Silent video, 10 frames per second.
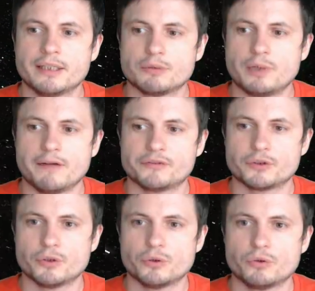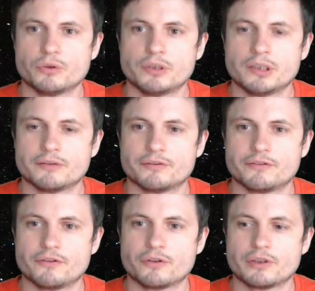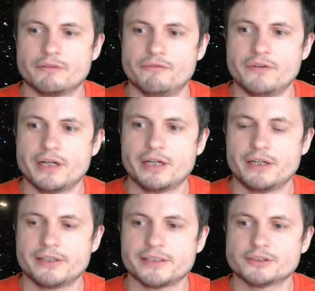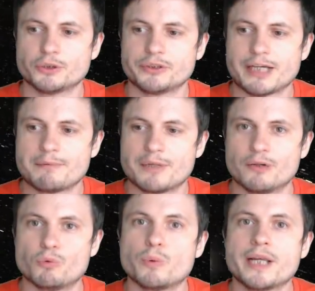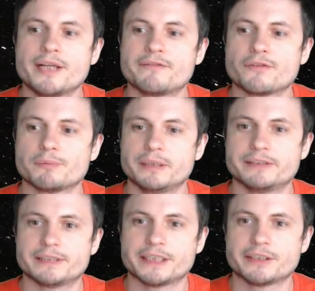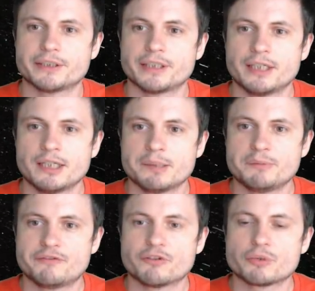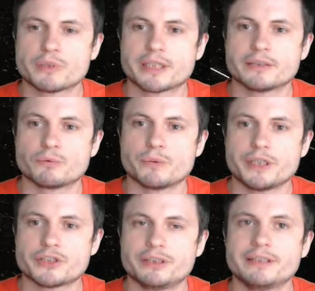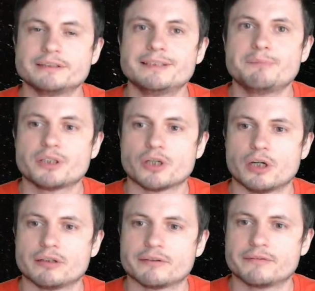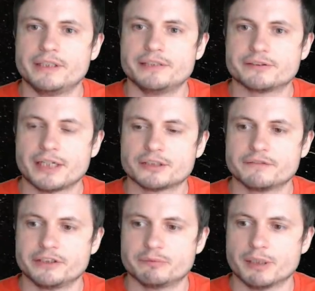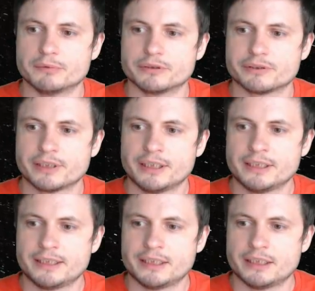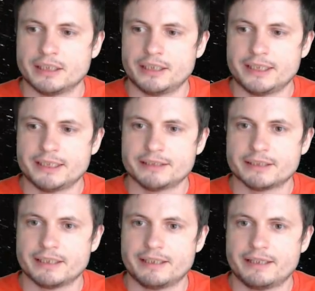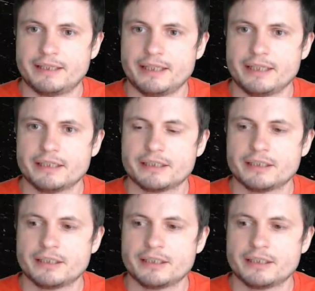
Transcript: We have to go for a very long time away from the center before we can reach the limit of the size of these bubbles. And I think